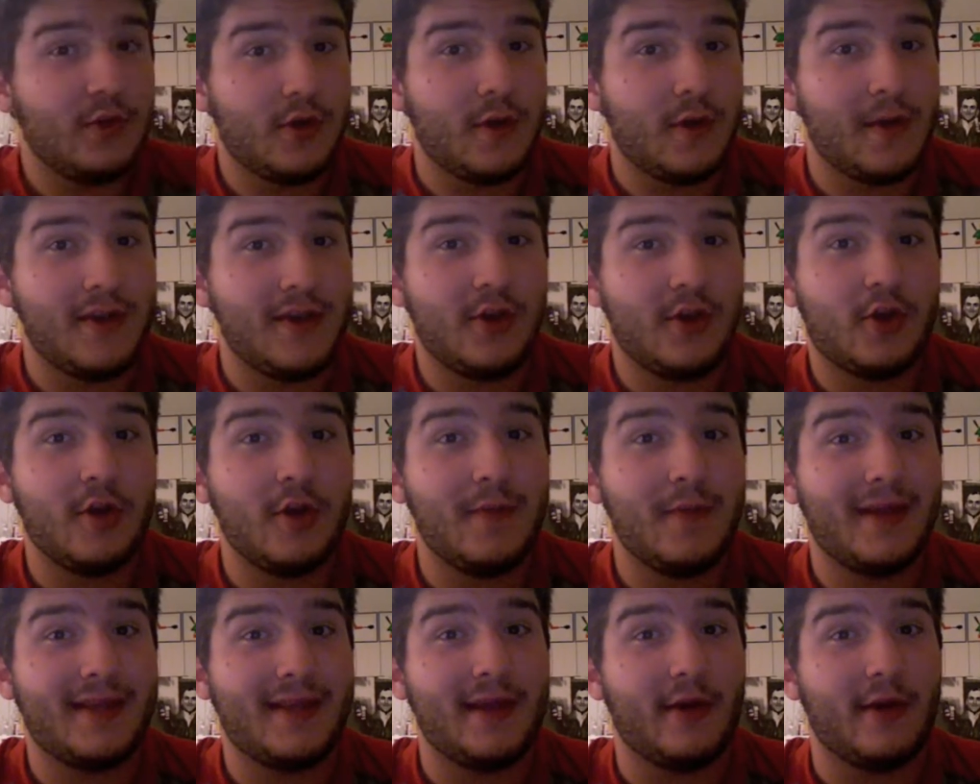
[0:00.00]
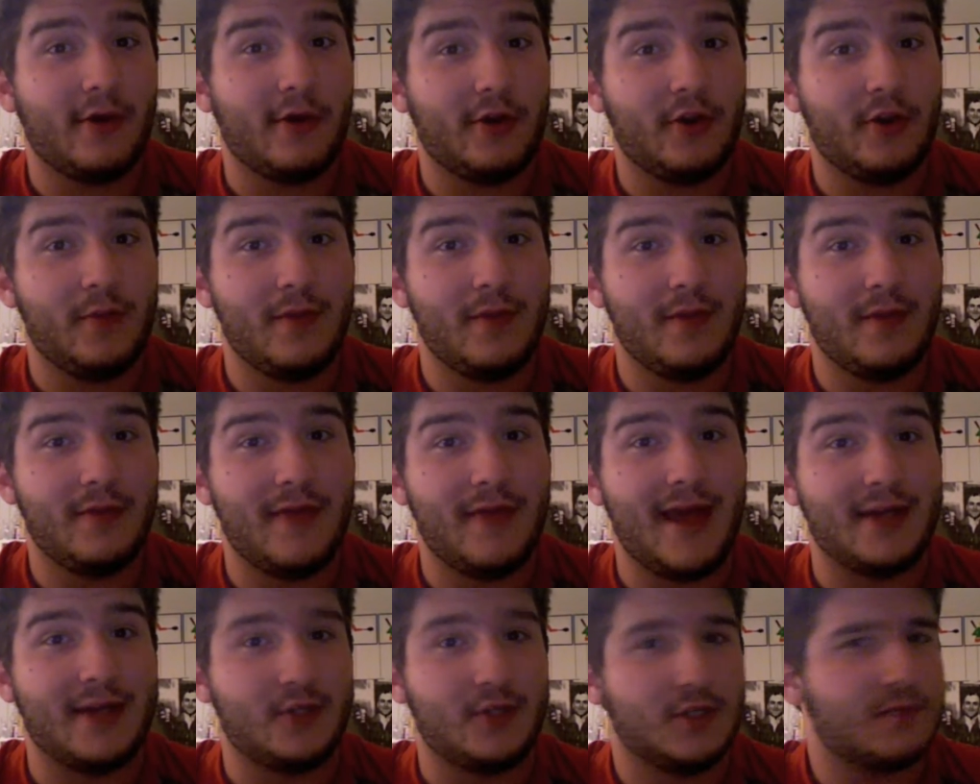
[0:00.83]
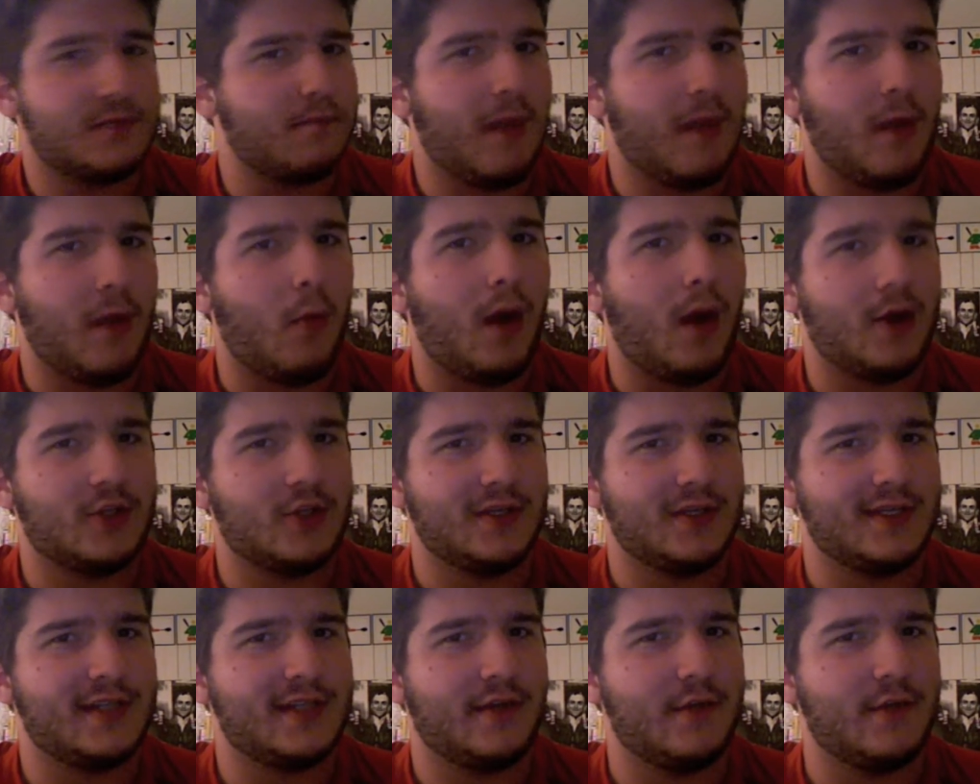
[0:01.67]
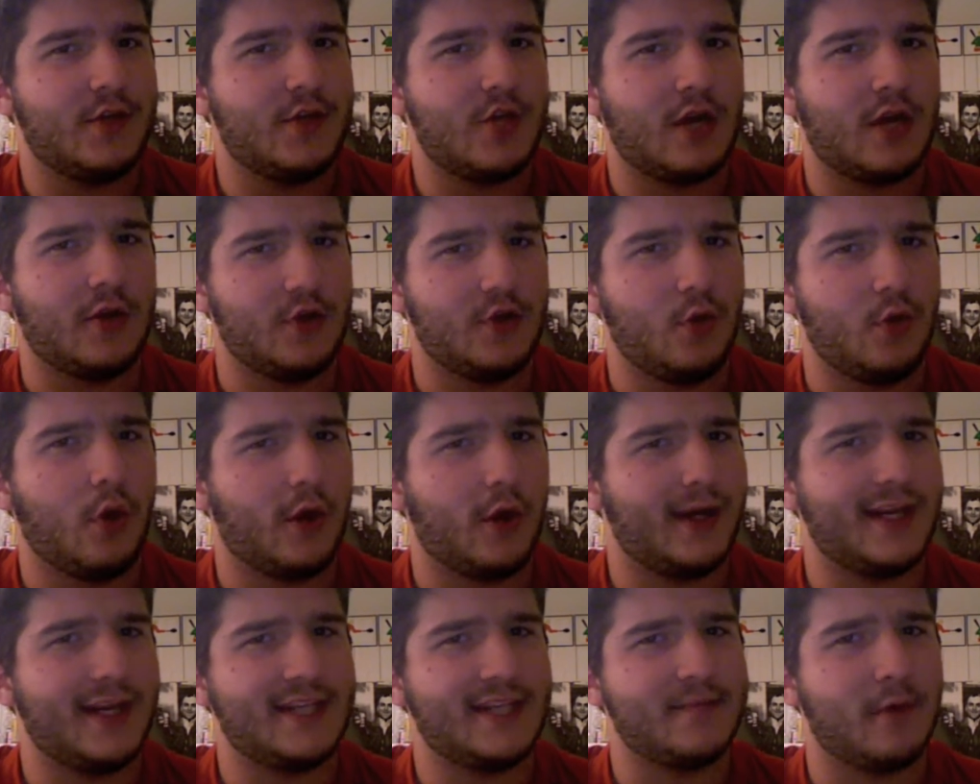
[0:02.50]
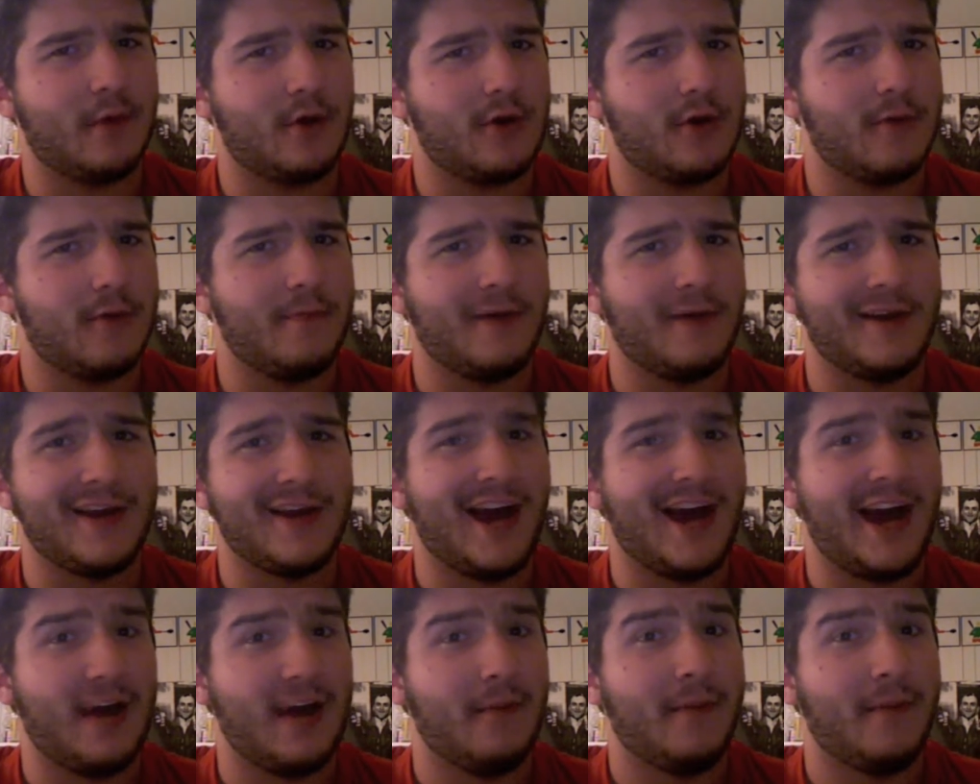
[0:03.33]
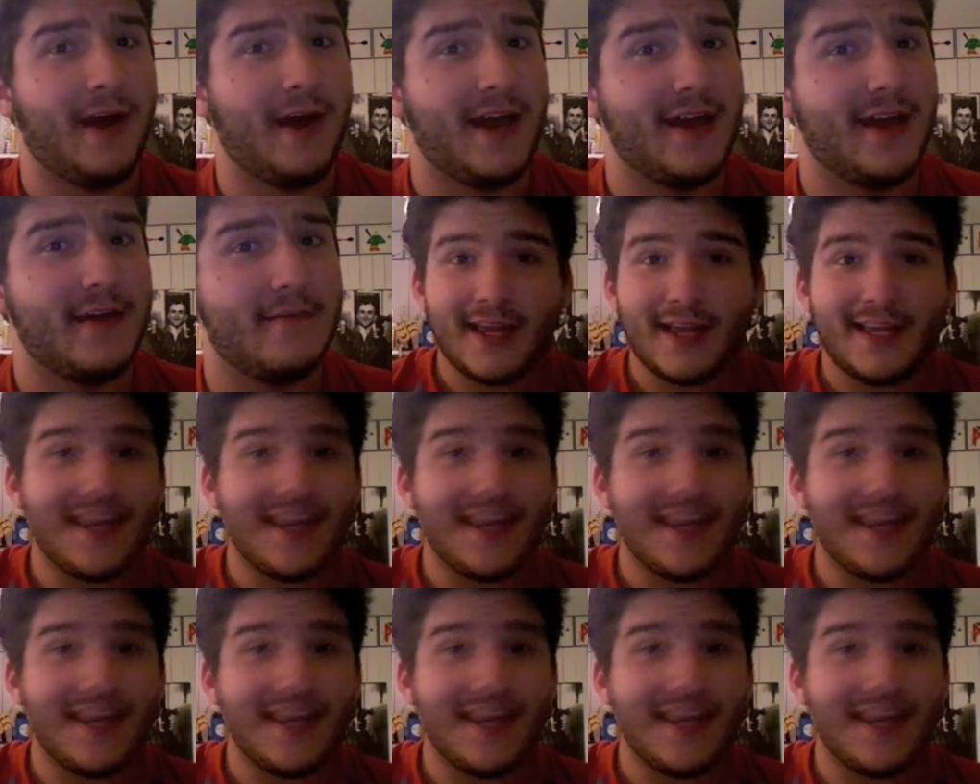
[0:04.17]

I mean, you could make the argument that just by watching Discovery Channel, you are getting smarter, but I don't buy it.